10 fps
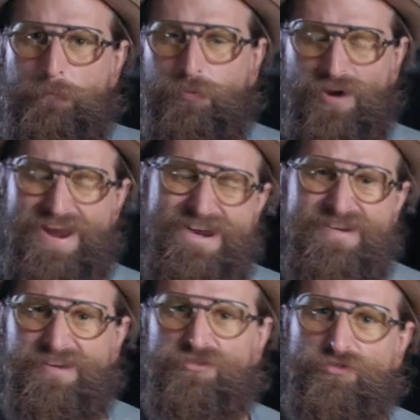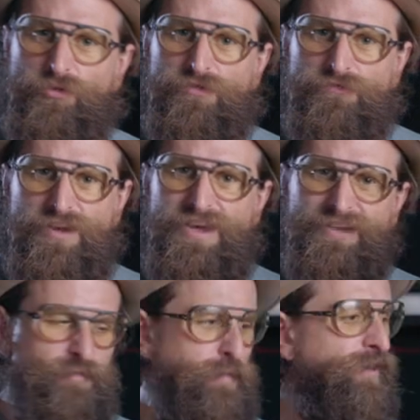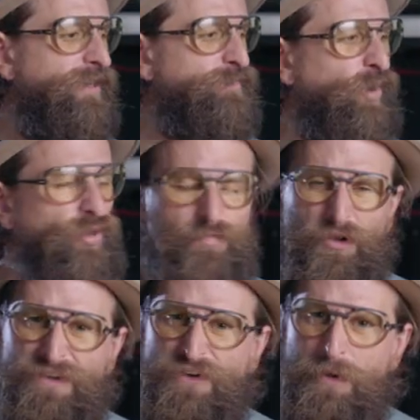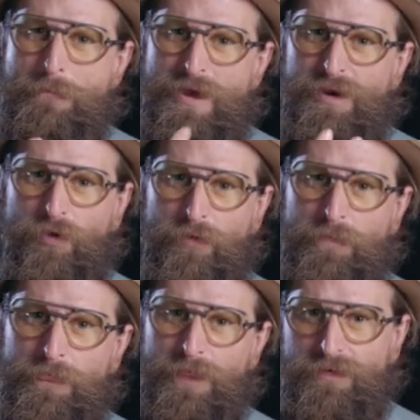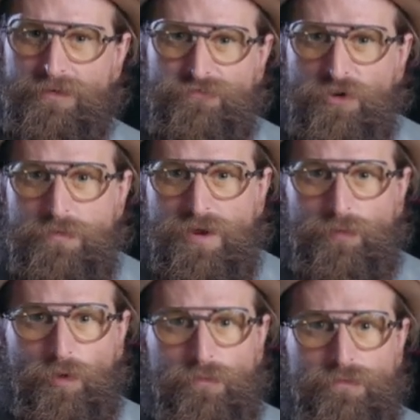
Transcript: a branded sort of experience, but ultimately very minimal. Very minimal.